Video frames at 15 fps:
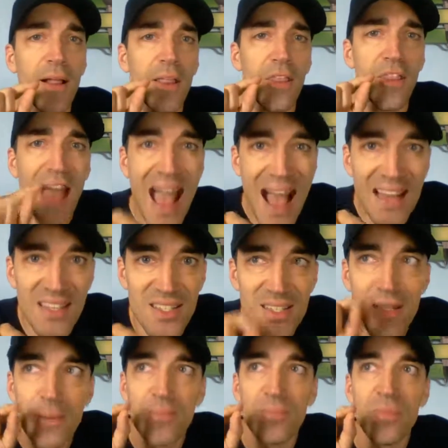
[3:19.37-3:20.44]
that
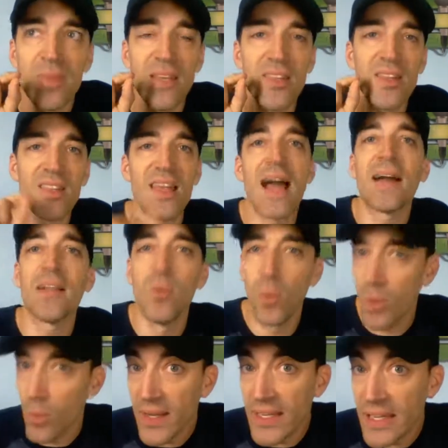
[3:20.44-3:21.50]
is exactly
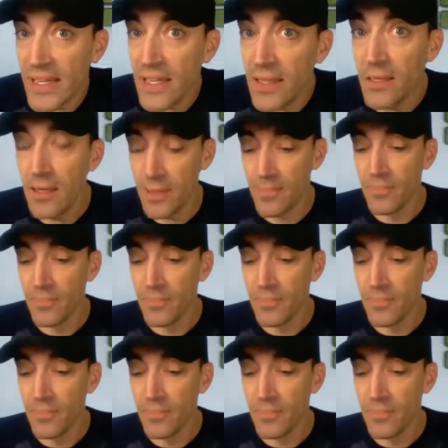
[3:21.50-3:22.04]
what we need.